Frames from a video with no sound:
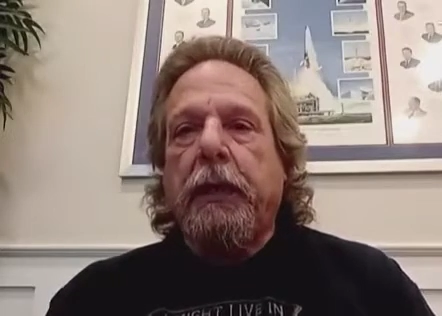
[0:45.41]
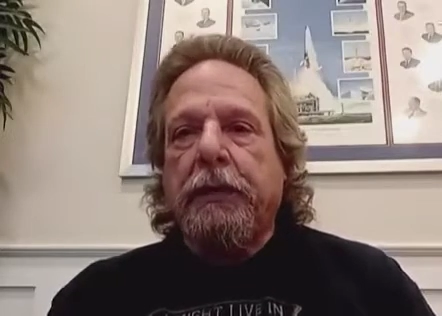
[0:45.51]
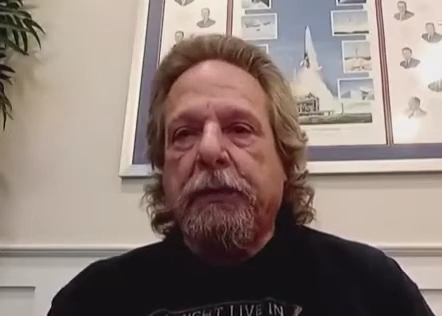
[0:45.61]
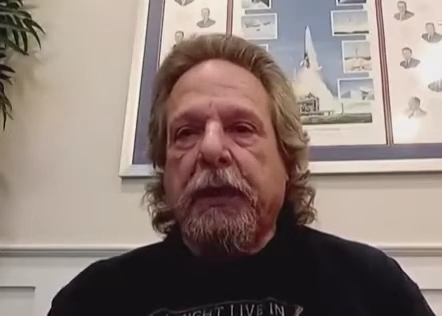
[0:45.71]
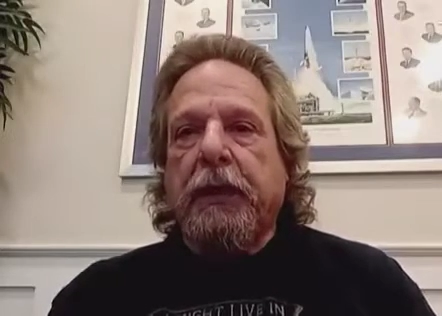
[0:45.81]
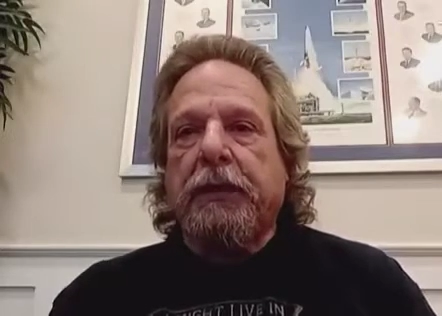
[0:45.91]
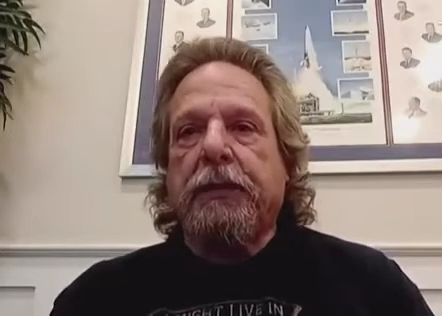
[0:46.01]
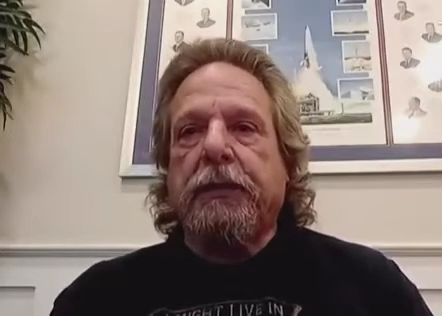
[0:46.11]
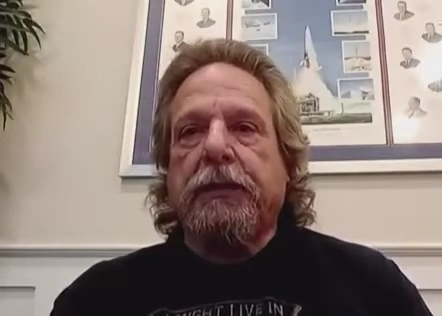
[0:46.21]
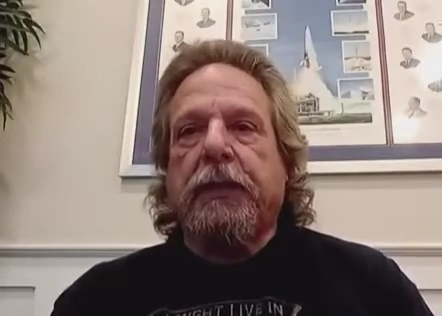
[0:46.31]

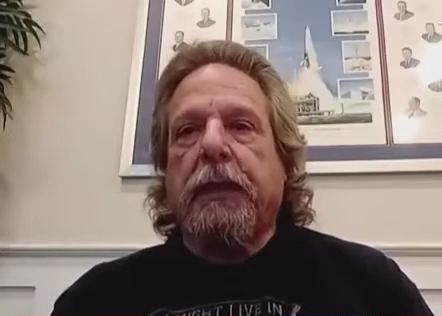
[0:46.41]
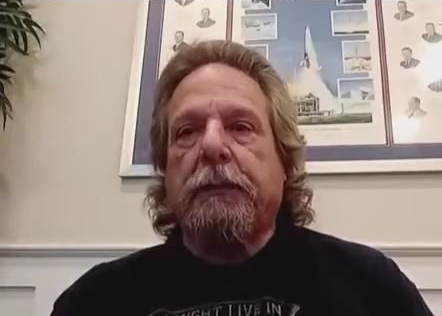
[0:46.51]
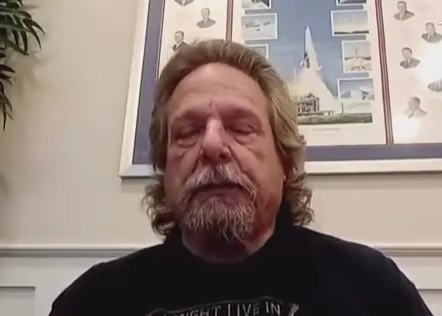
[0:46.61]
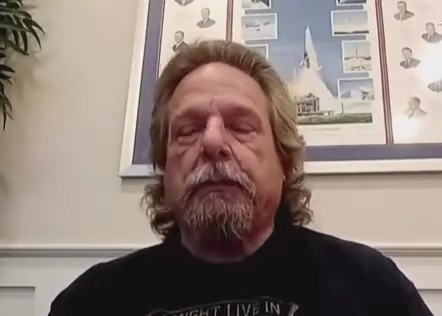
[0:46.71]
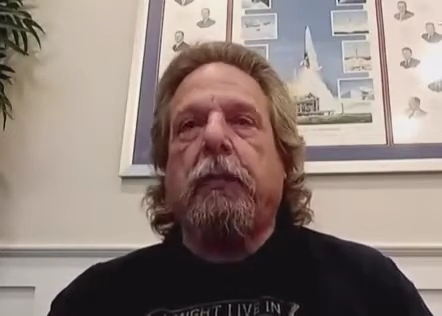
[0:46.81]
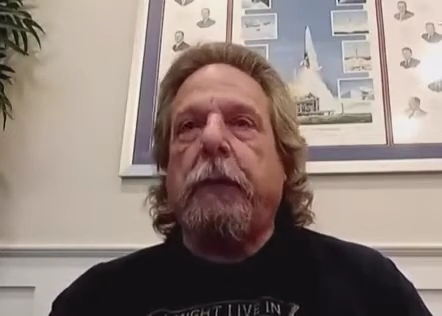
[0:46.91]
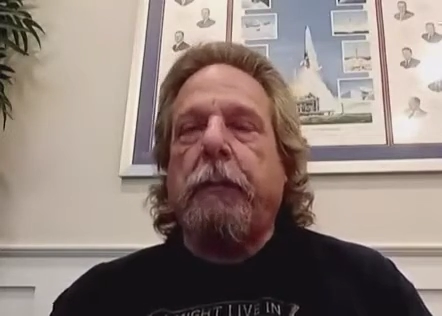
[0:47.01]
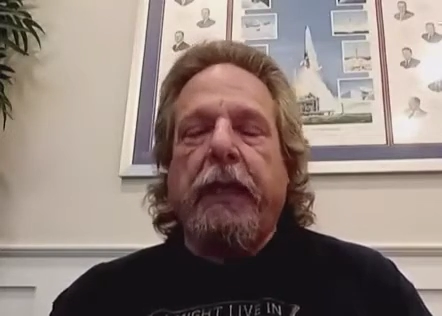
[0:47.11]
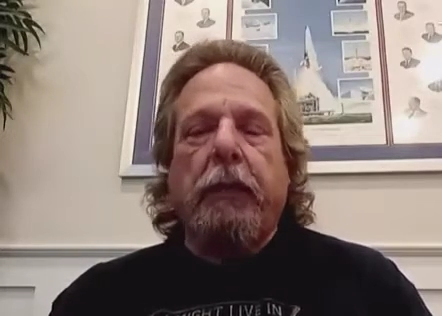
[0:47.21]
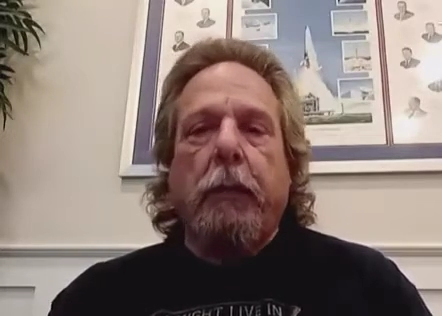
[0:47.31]
inspection steps
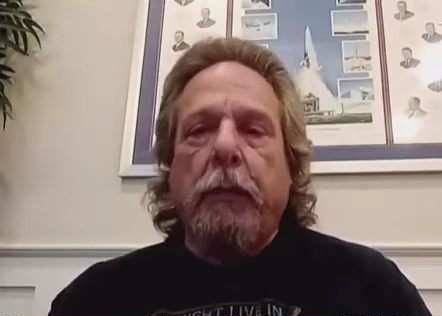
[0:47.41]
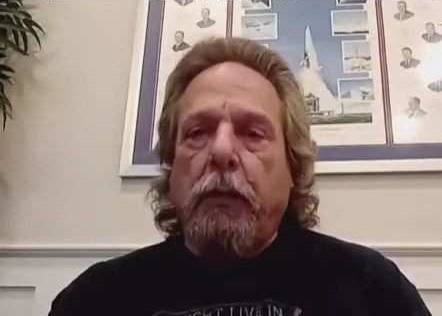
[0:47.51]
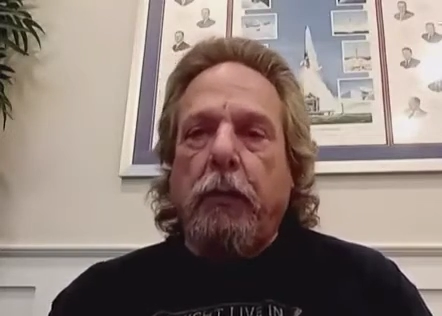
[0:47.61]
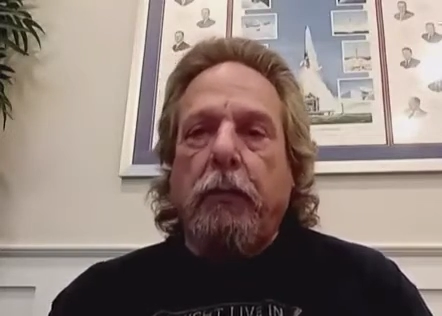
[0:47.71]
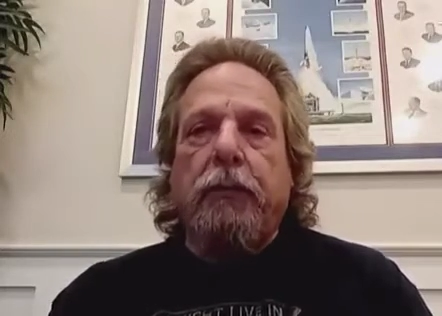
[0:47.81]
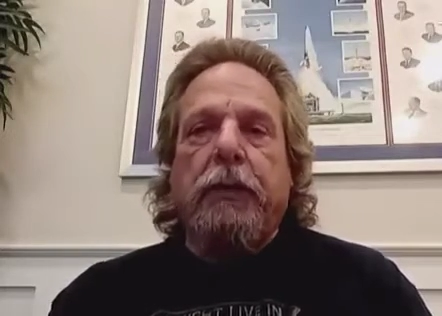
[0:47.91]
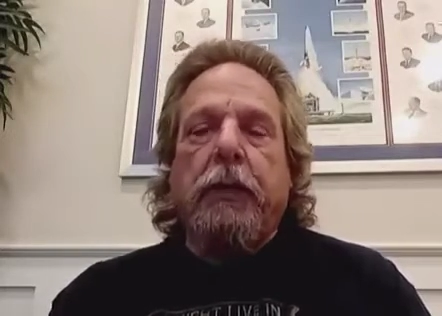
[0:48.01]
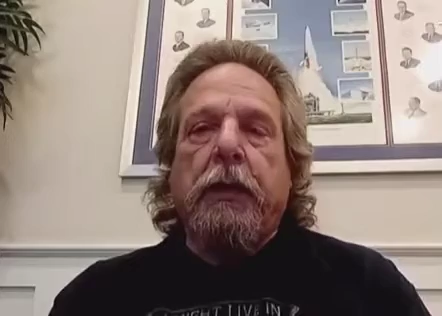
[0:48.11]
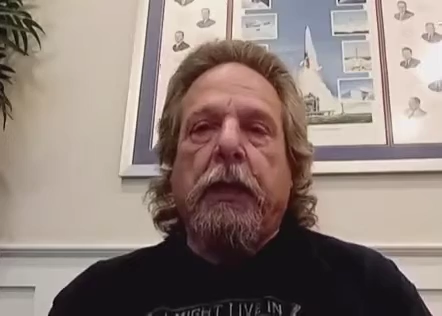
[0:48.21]
being removed,